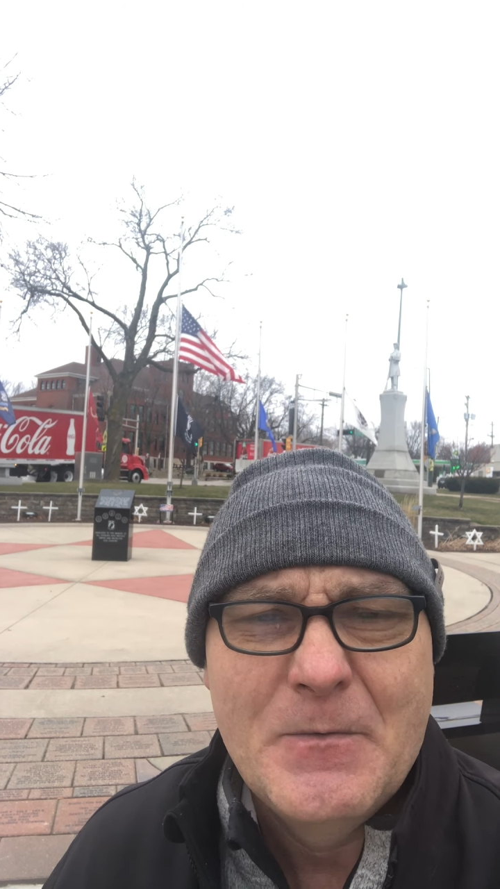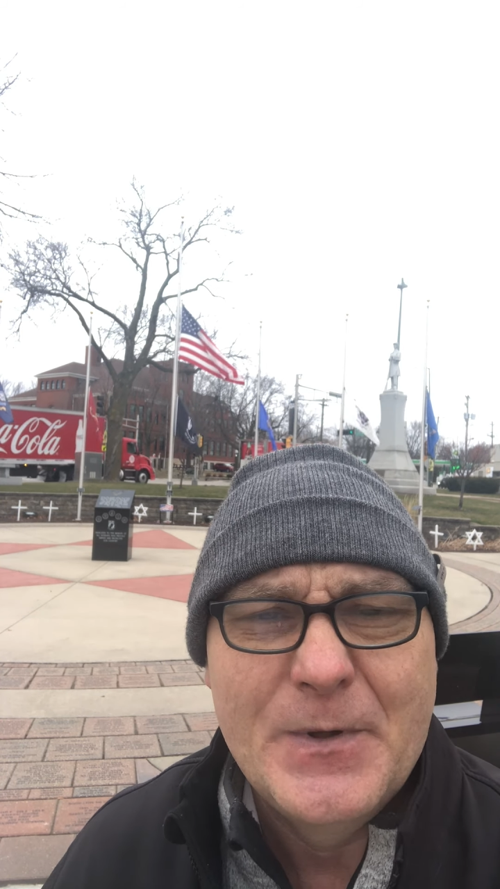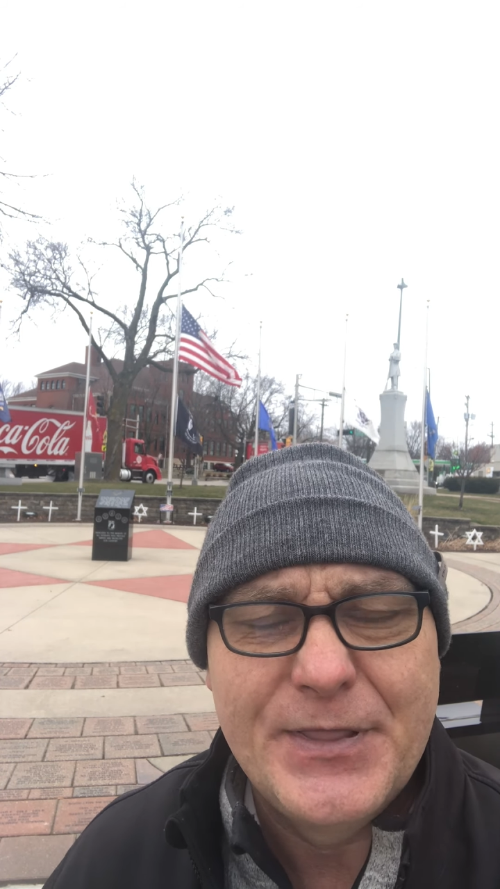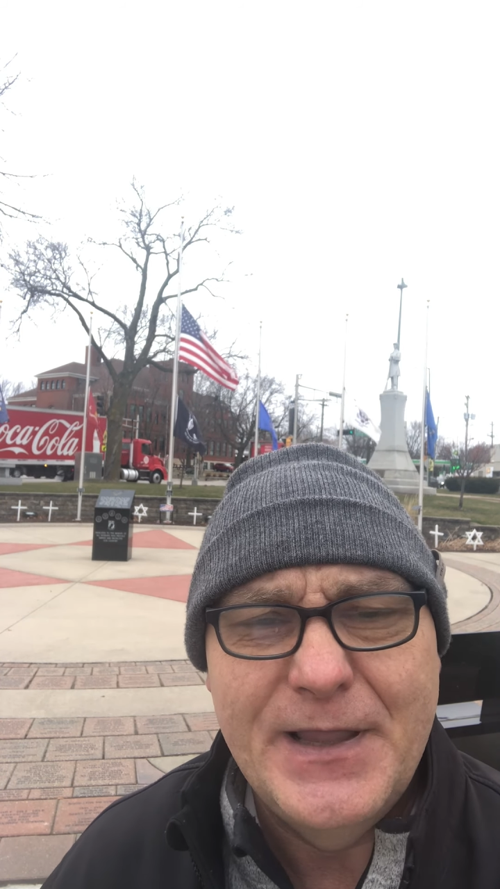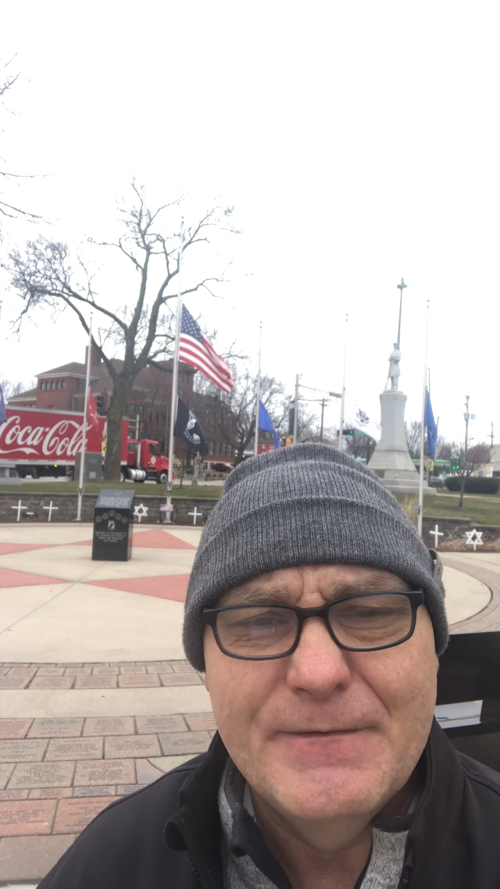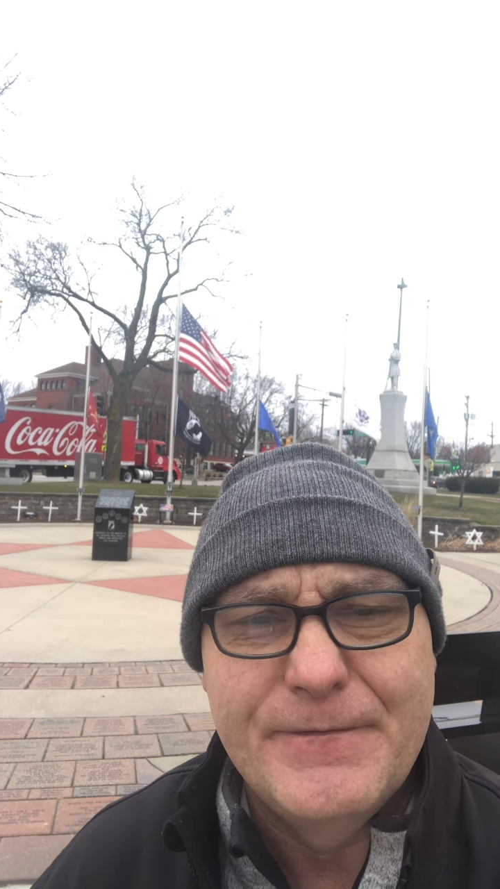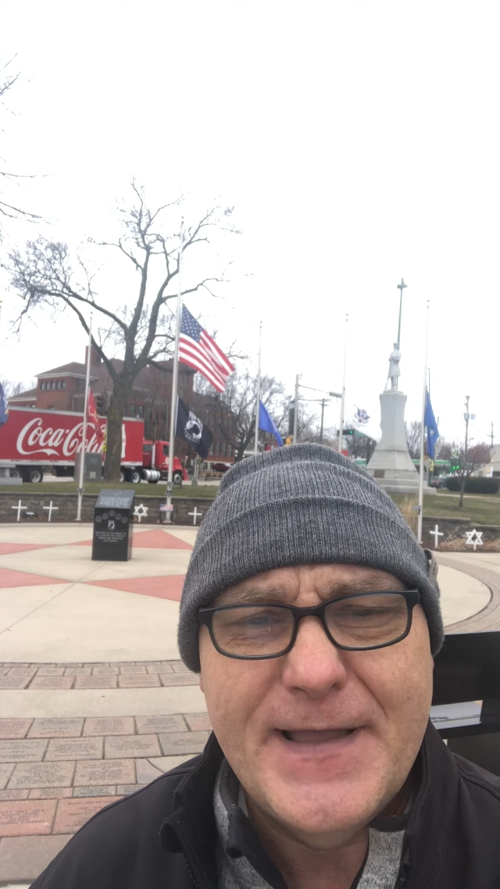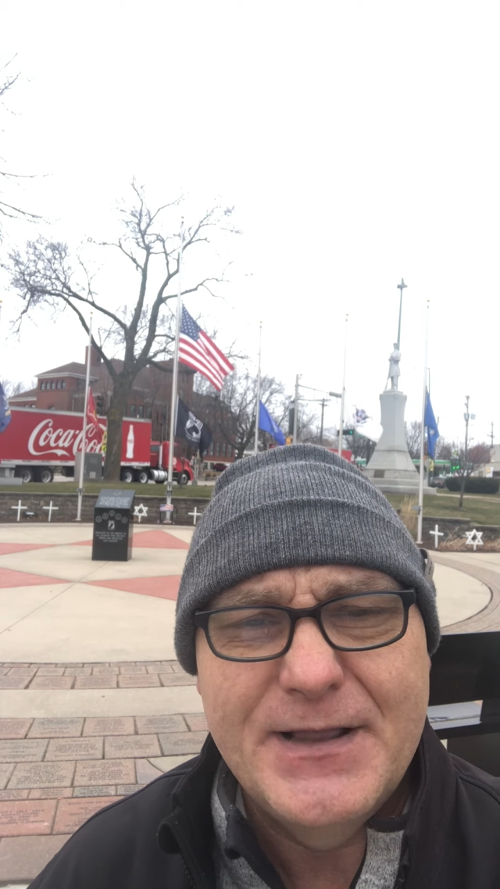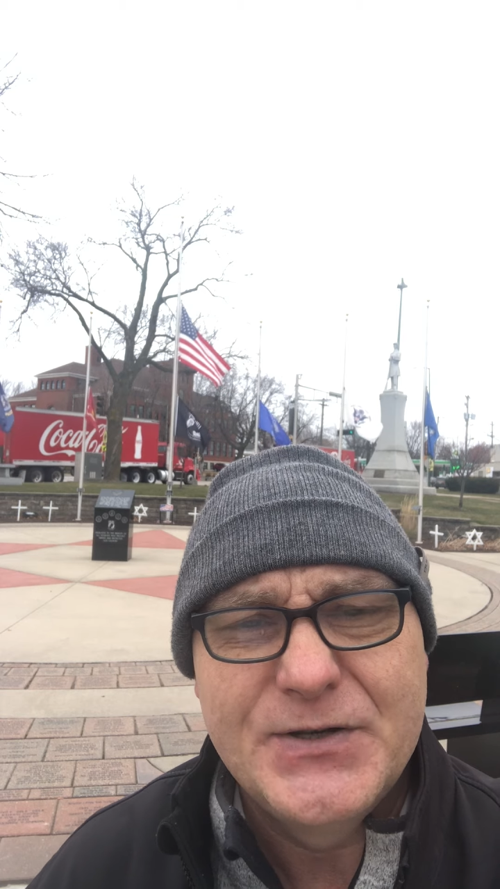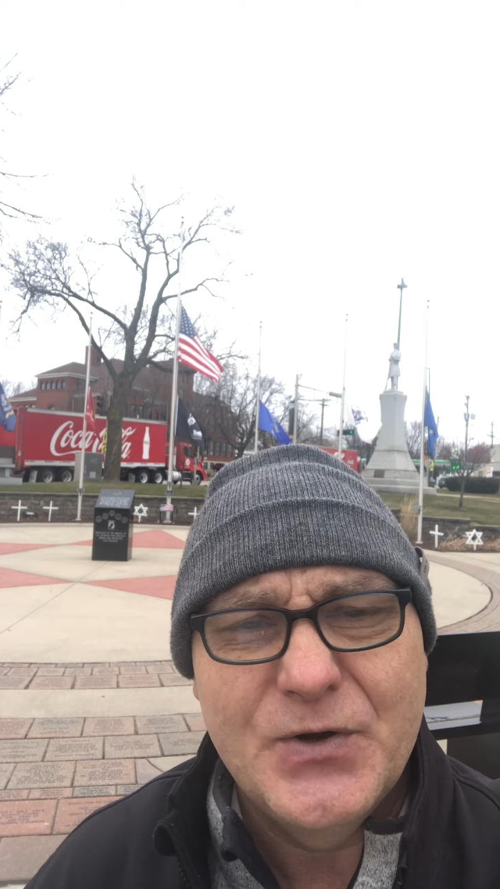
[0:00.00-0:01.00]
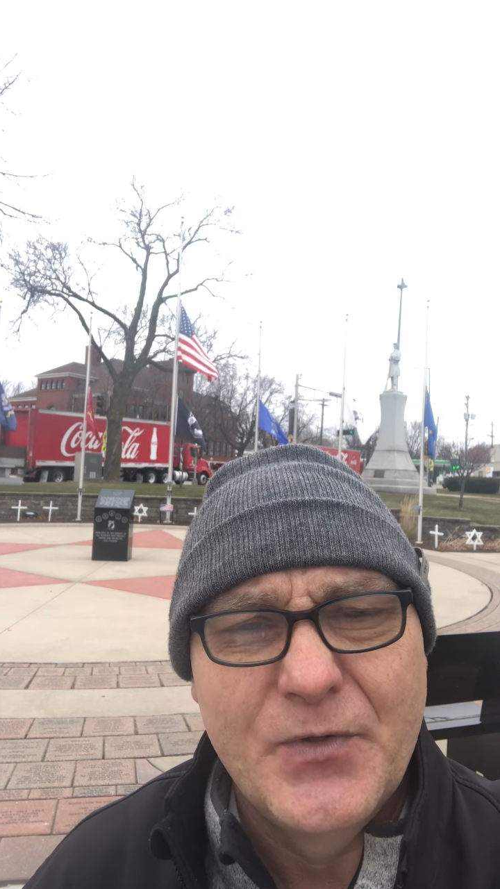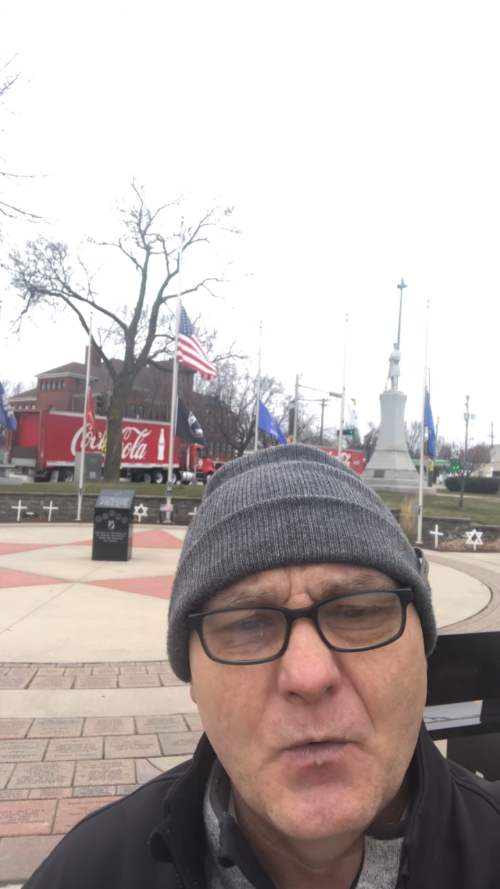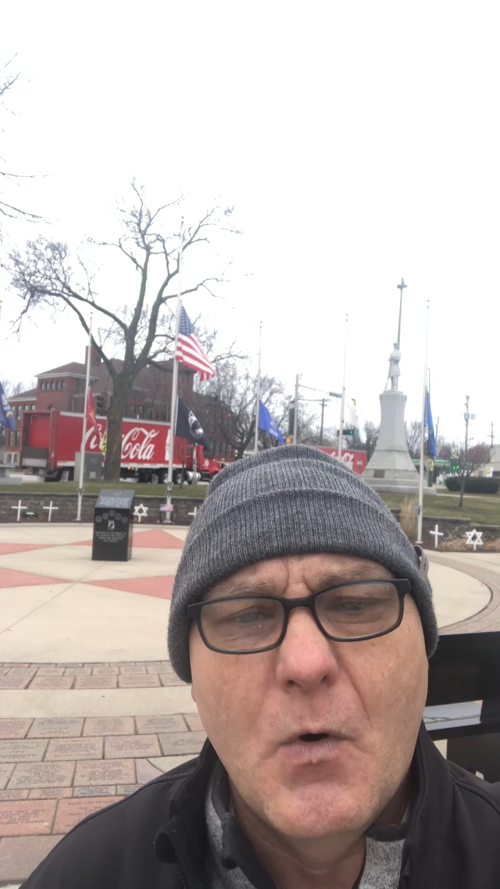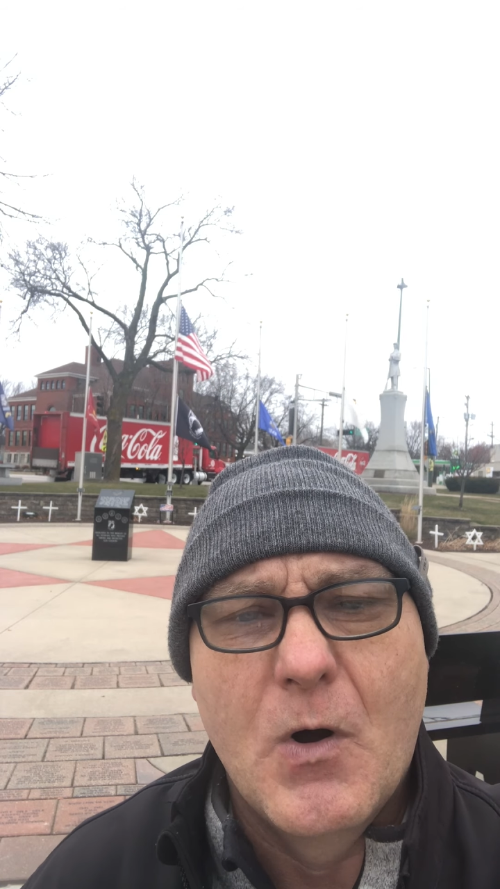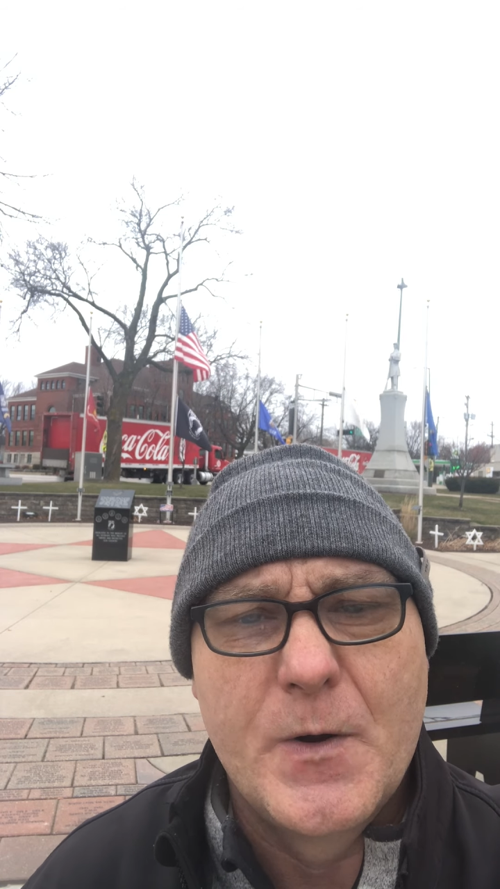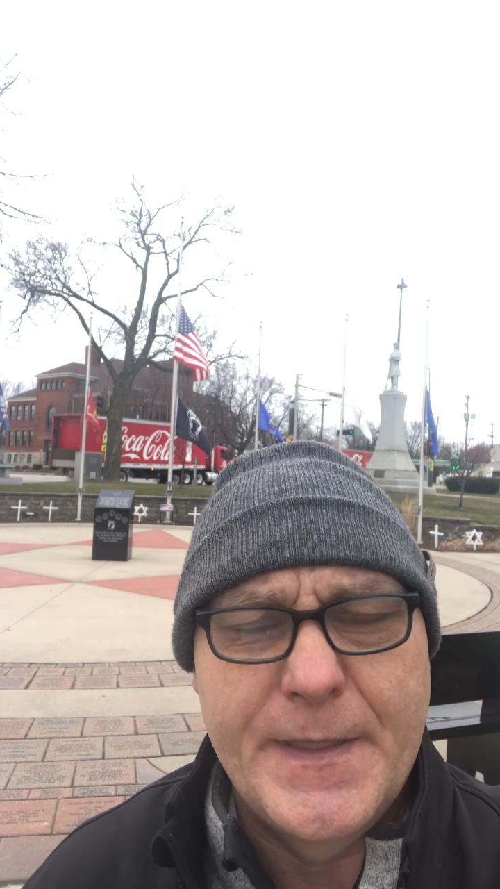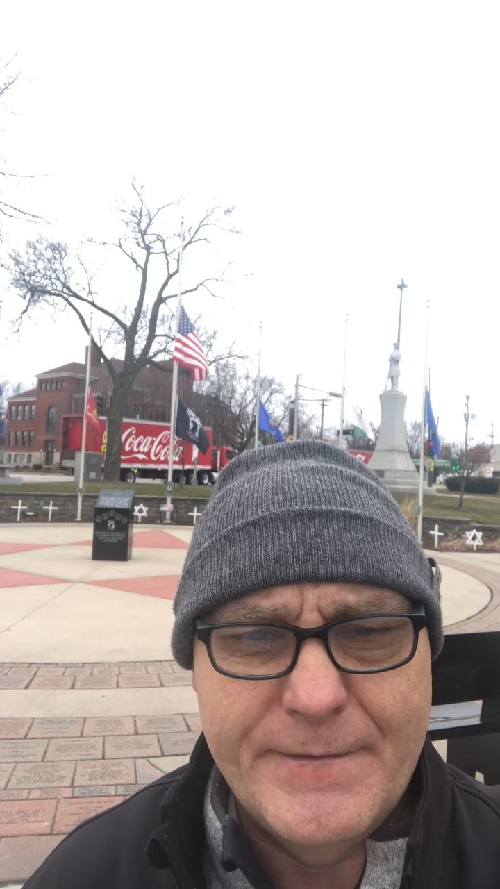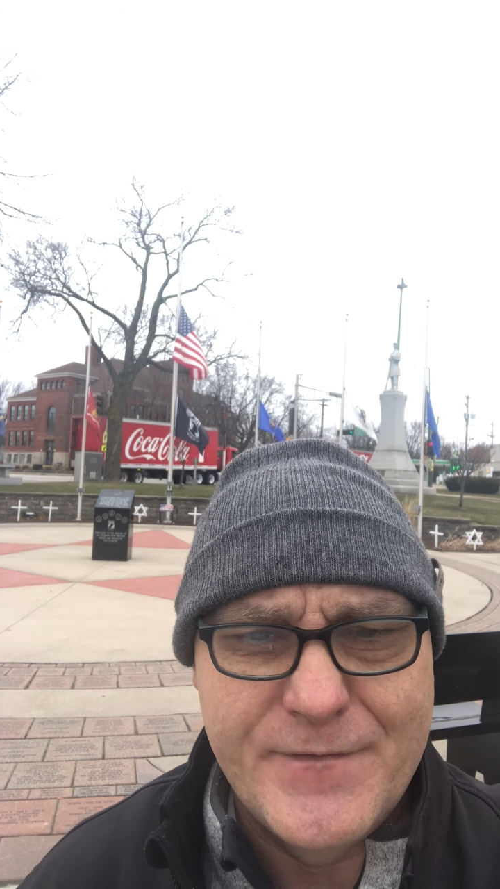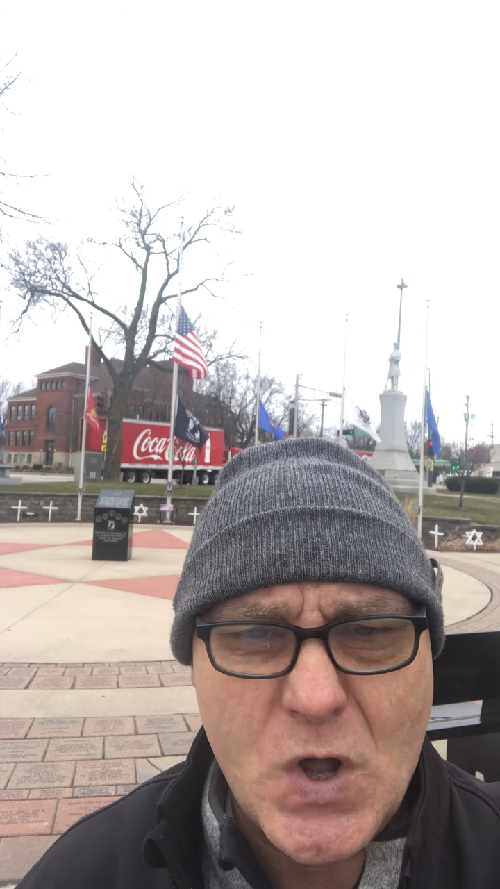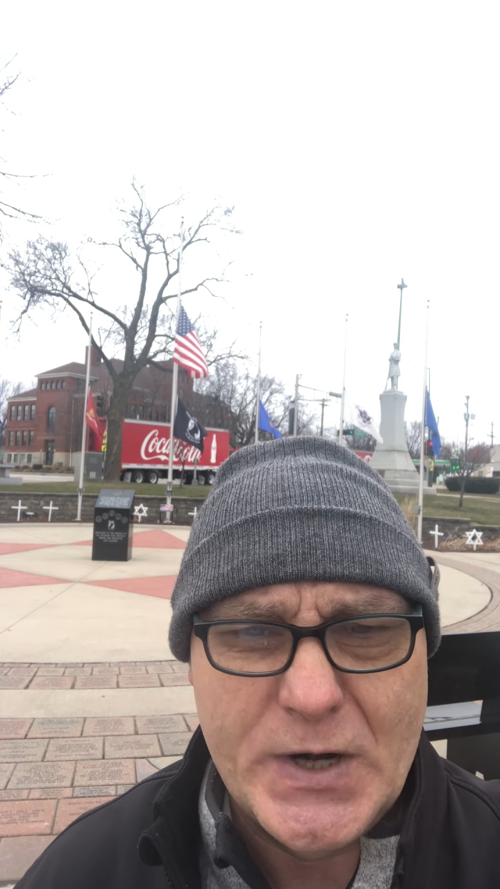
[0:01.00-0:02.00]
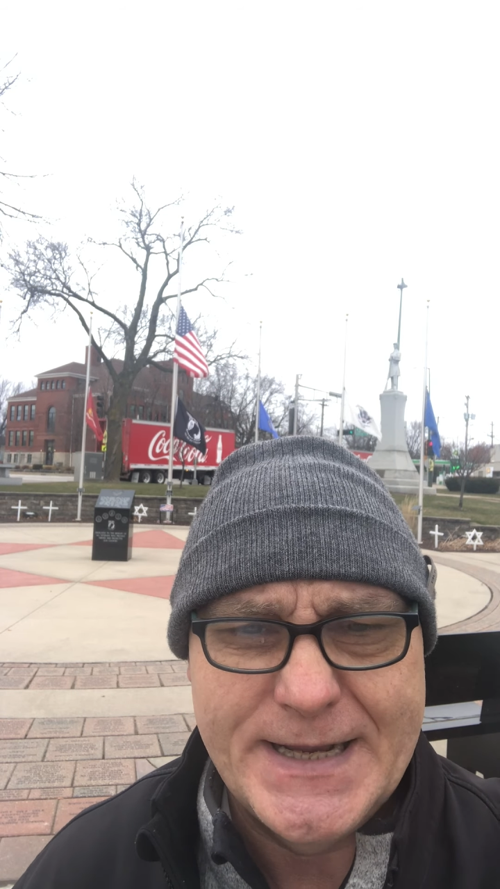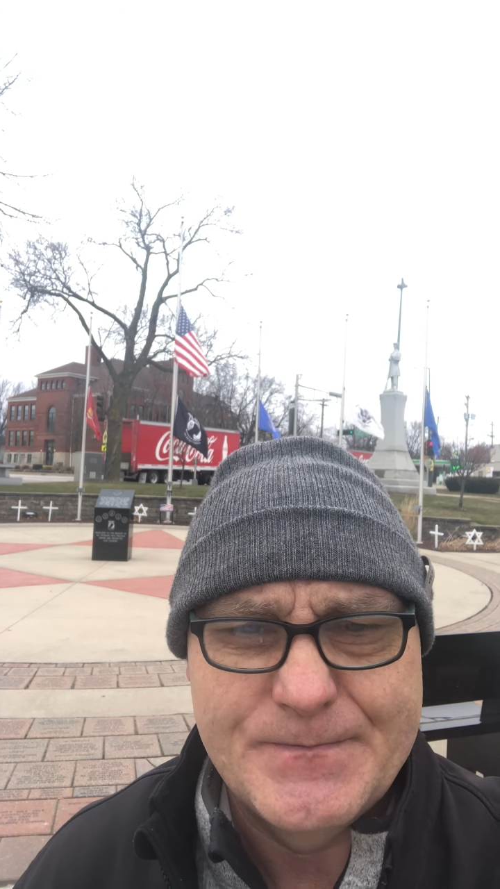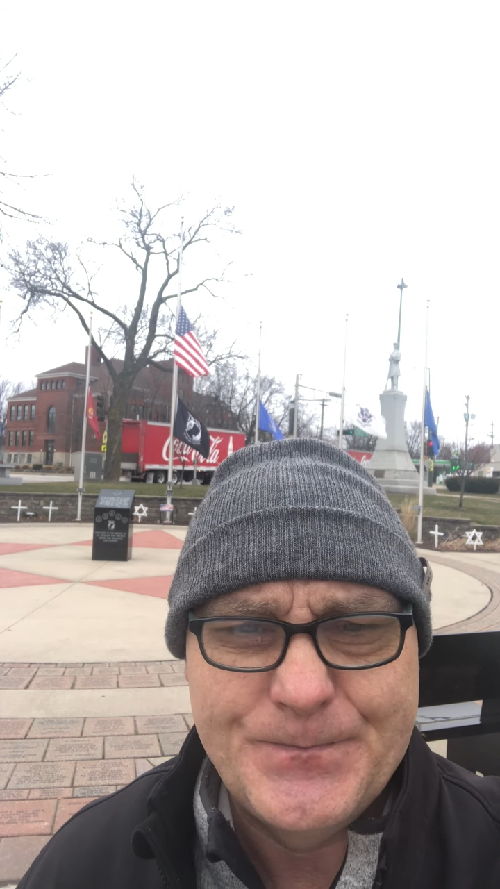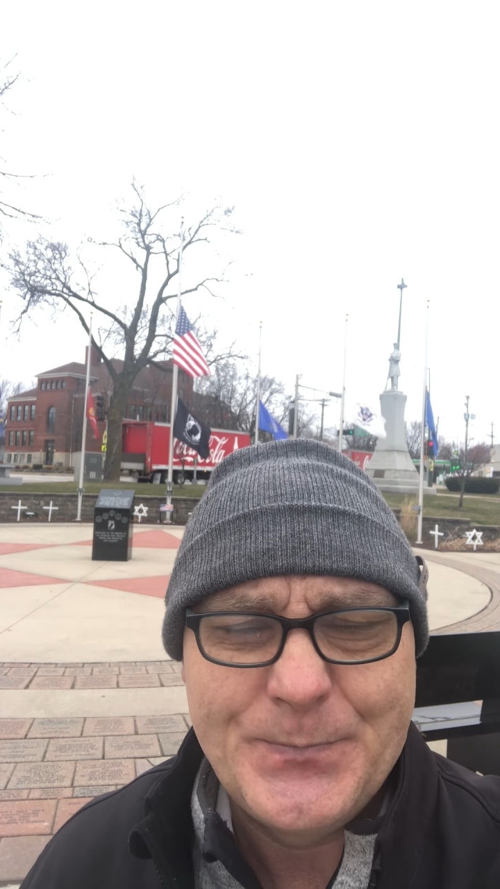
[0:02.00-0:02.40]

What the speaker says: with the event or the war they fought in.